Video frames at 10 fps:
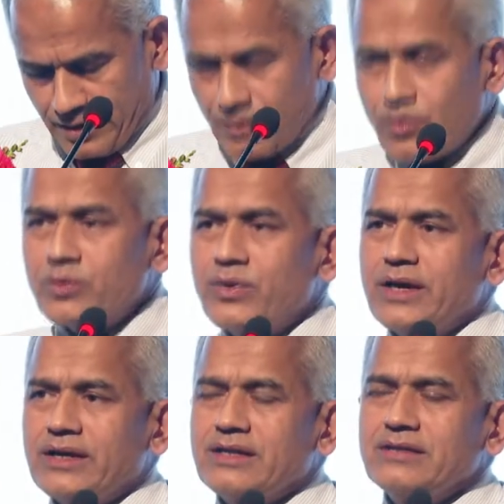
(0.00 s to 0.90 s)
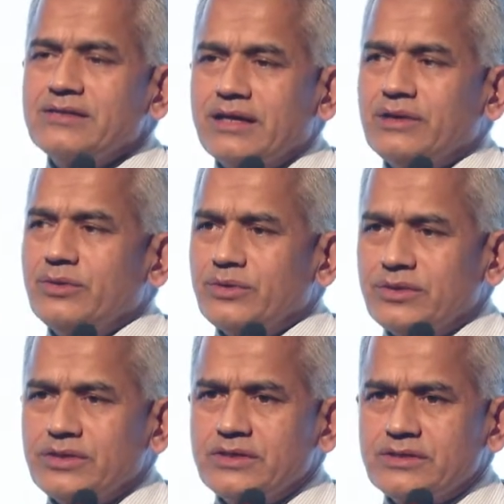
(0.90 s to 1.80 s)
One way I can tell you
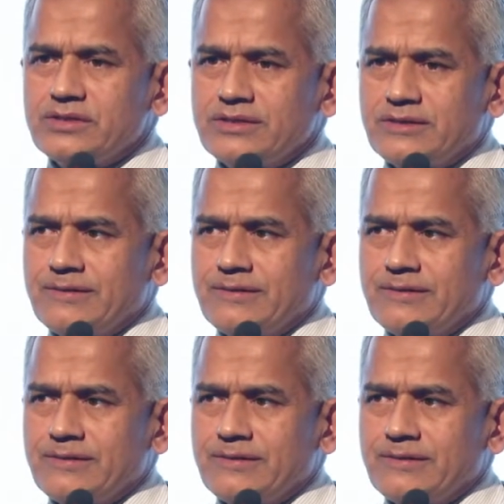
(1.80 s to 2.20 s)
is